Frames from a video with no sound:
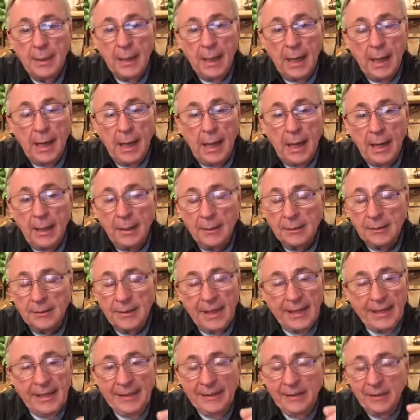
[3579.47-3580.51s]
Uh,
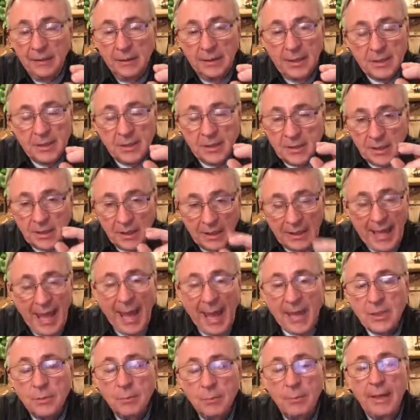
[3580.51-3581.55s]
they need to listen to
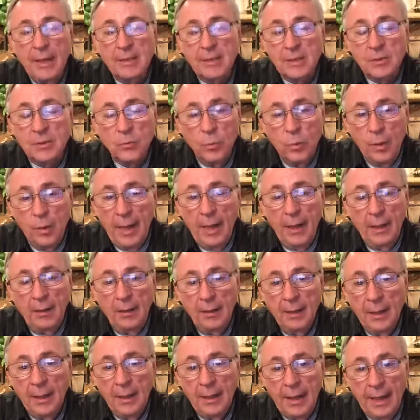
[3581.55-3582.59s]
last week's as well.